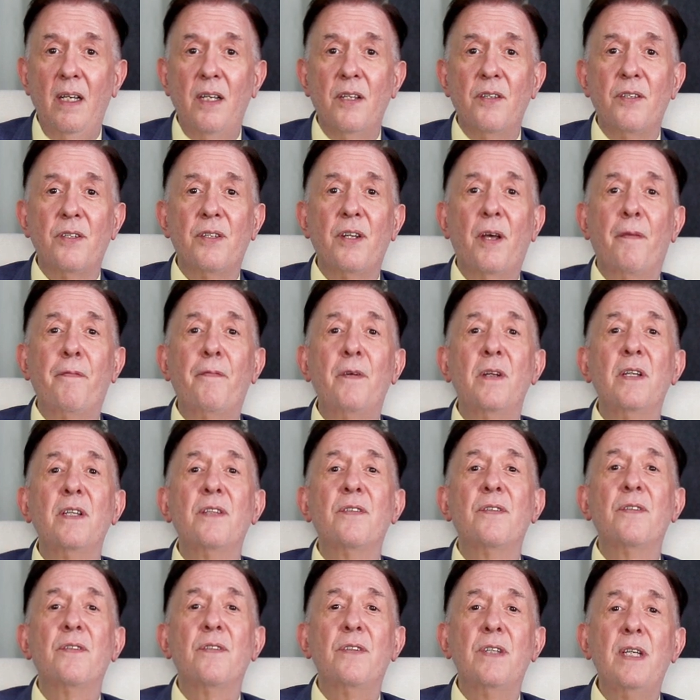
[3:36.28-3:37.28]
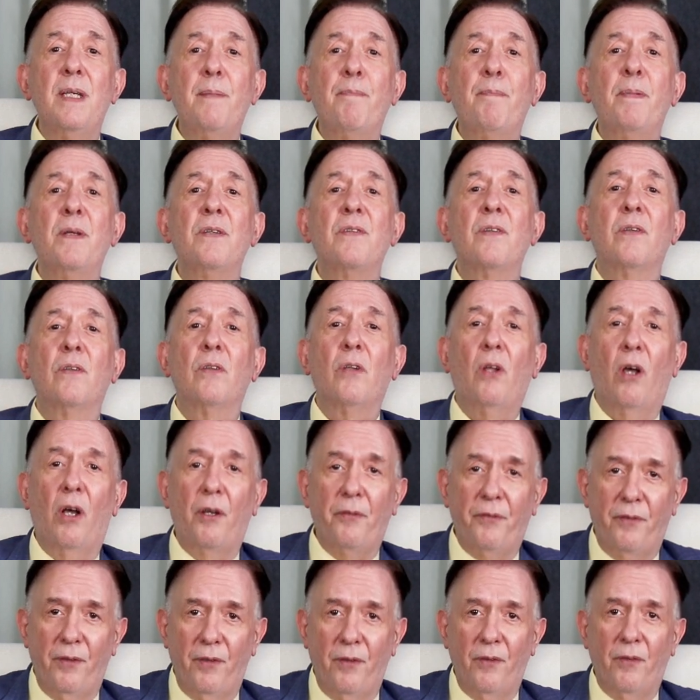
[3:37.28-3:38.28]
suffered its deepest
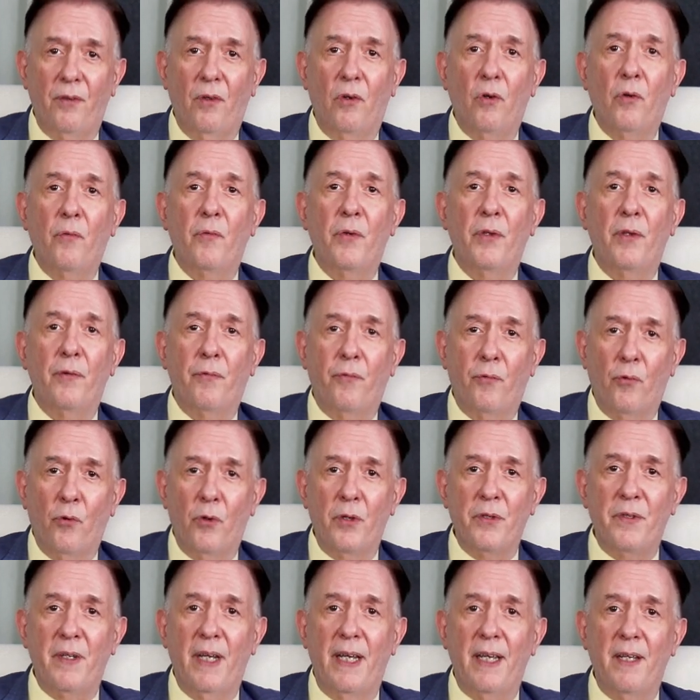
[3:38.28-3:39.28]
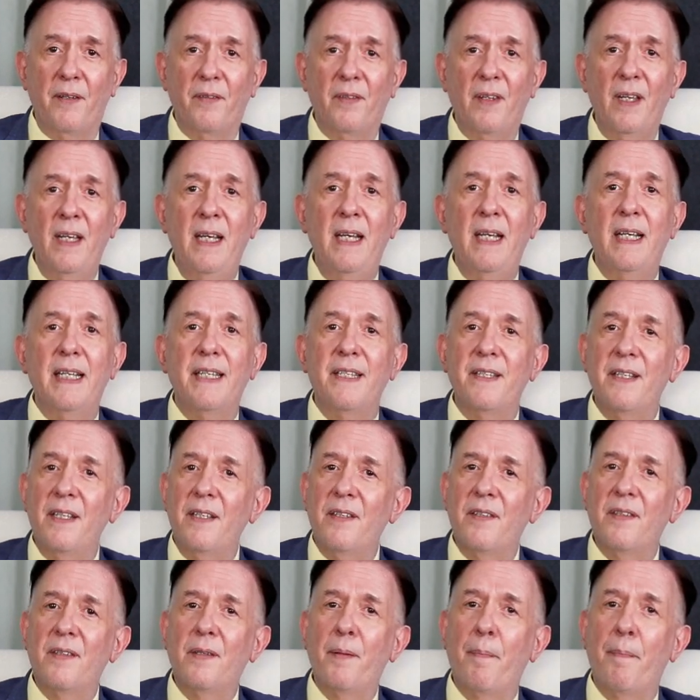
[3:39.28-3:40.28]
losses over the 4 days
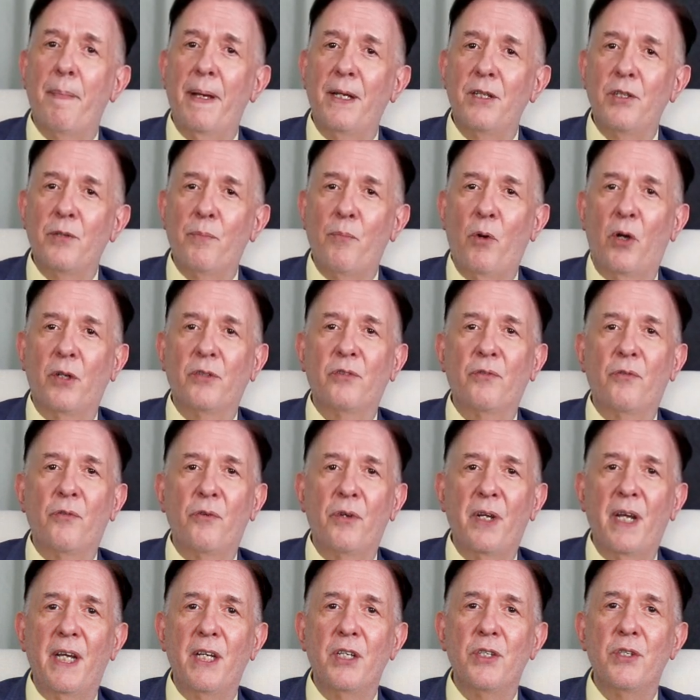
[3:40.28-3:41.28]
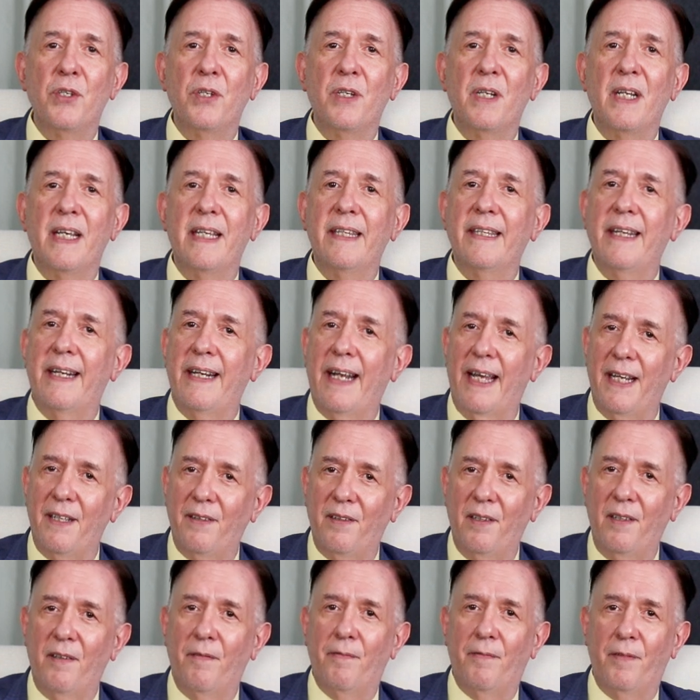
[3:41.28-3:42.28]
since the benchmark's creation in the
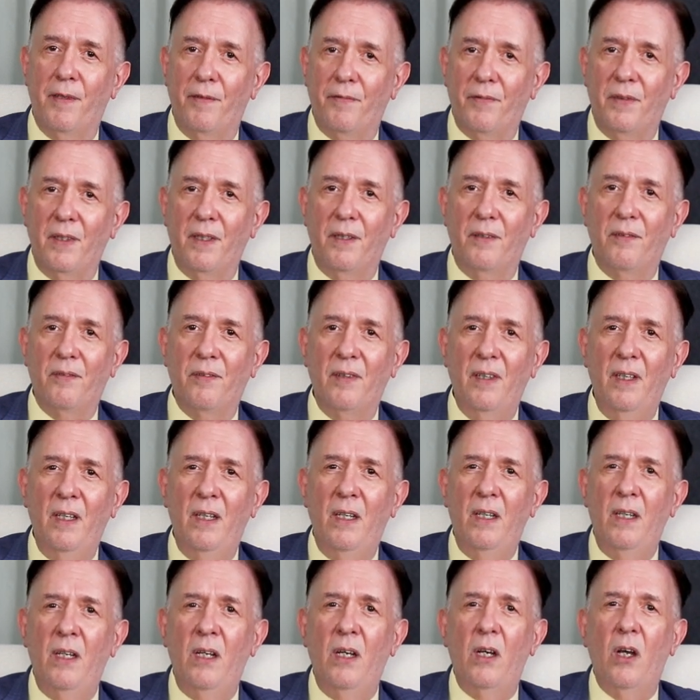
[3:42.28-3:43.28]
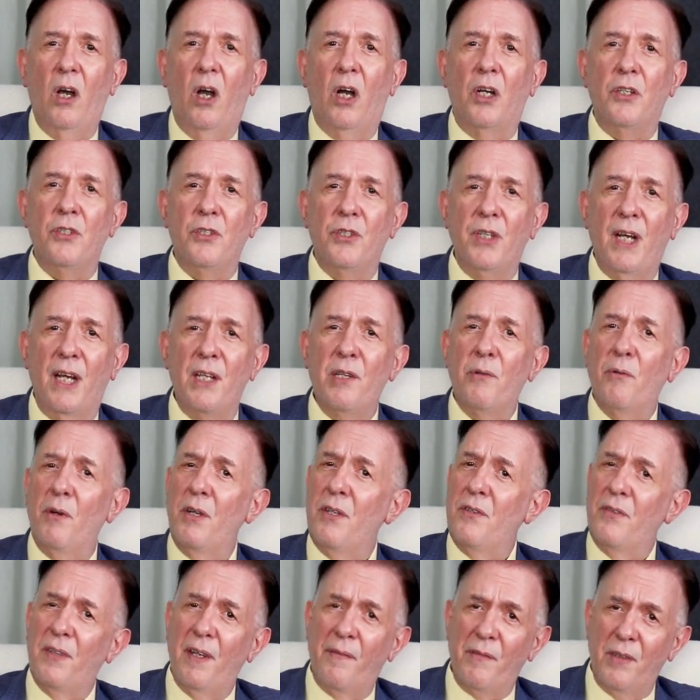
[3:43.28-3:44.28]
1950s. On January
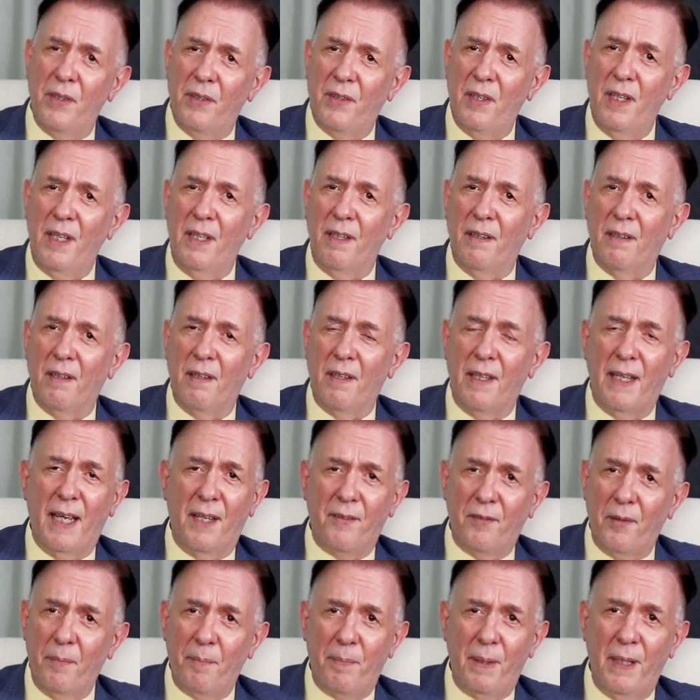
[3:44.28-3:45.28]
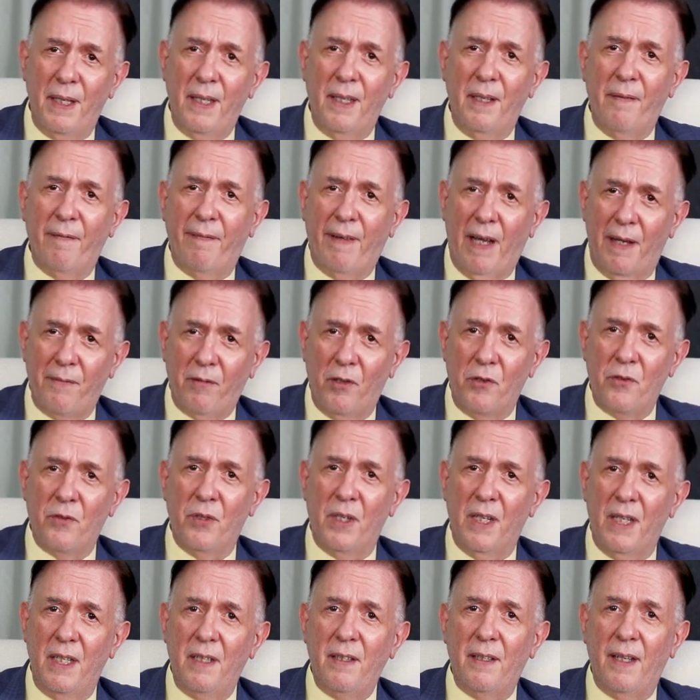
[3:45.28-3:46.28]
17th, the S&P
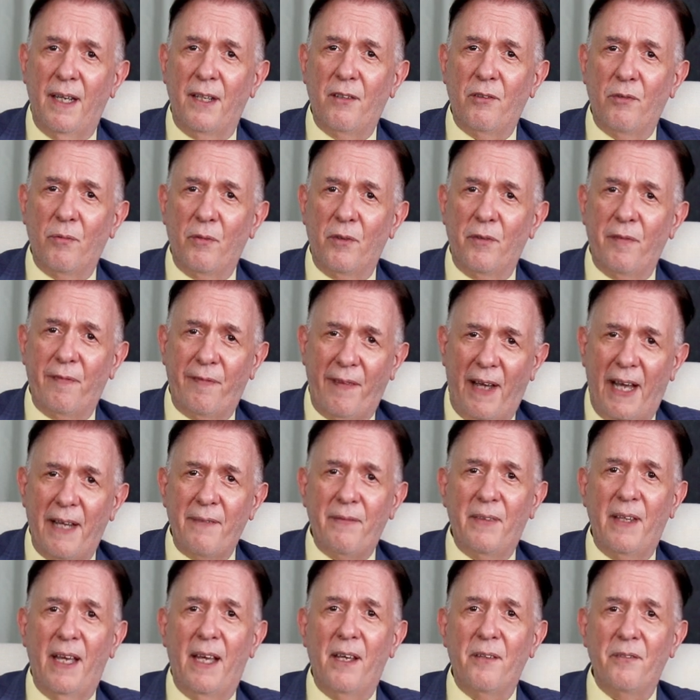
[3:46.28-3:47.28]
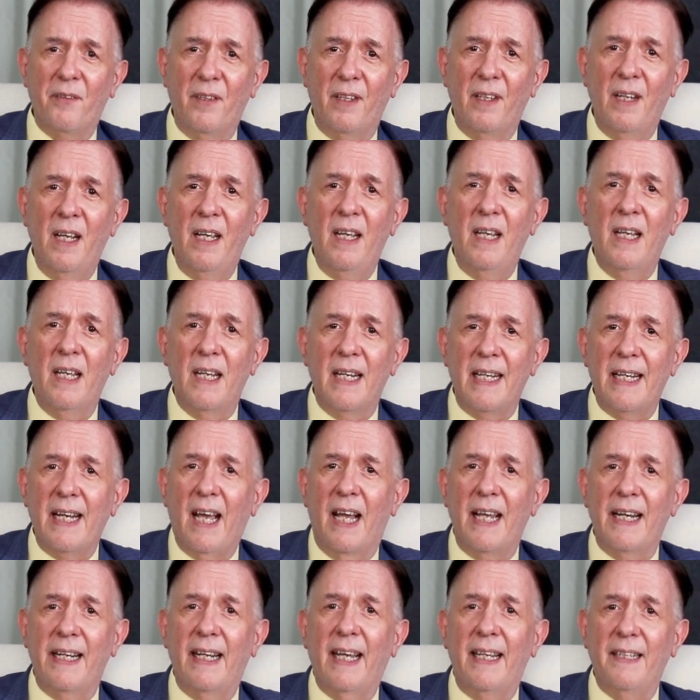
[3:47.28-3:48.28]
500 index was
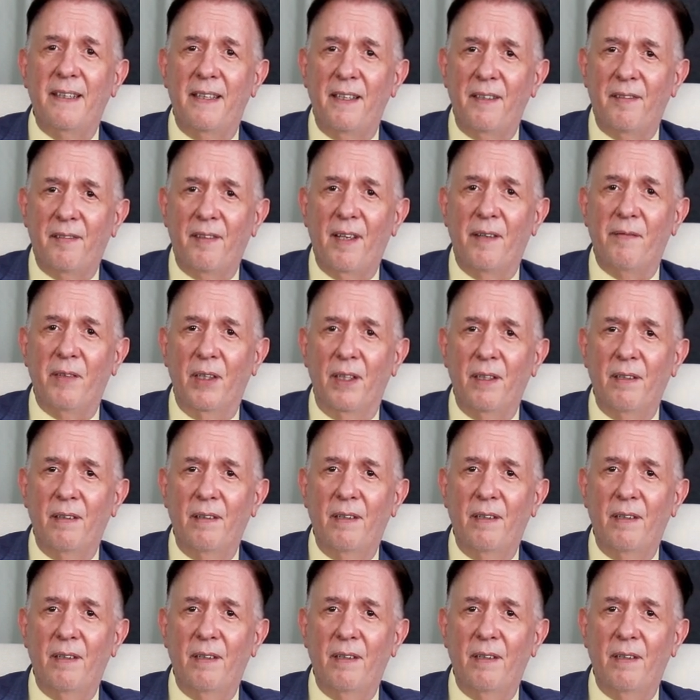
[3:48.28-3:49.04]
5,997,